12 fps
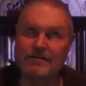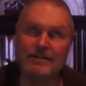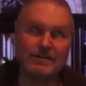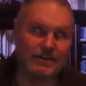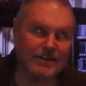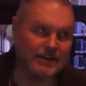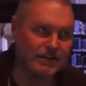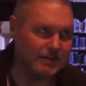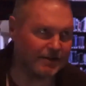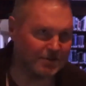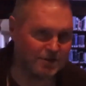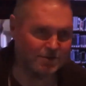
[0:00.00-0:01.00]

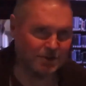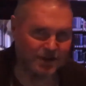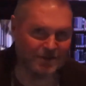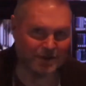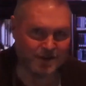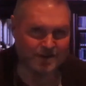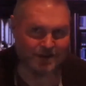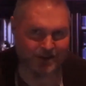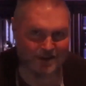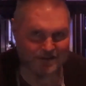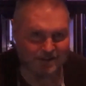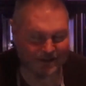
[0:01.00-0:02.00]
Okay, Holy Spirit
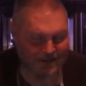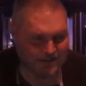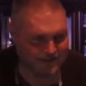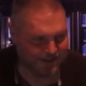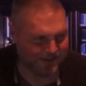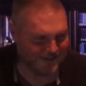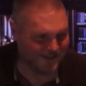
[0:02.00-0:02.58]
person, holy